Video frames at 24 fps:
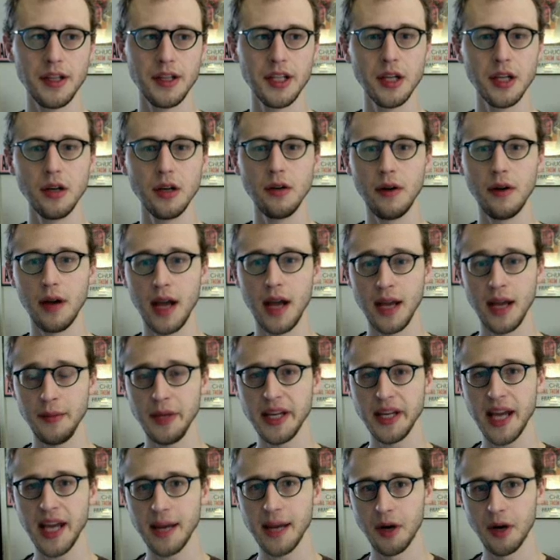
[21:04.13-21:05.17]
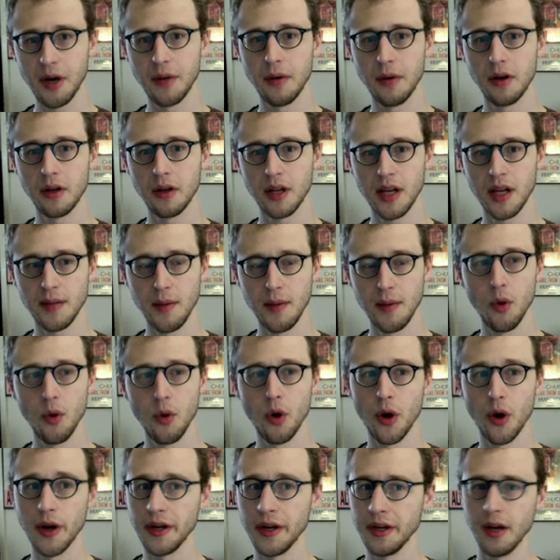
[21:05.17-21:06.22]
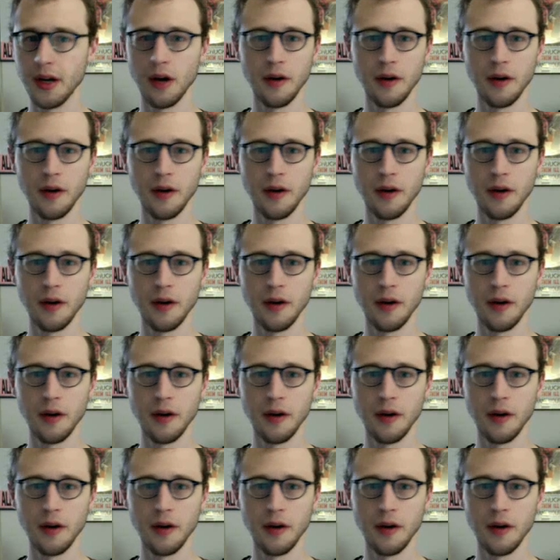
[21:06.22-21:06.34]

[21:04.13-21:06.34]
until Amy came on came aboard,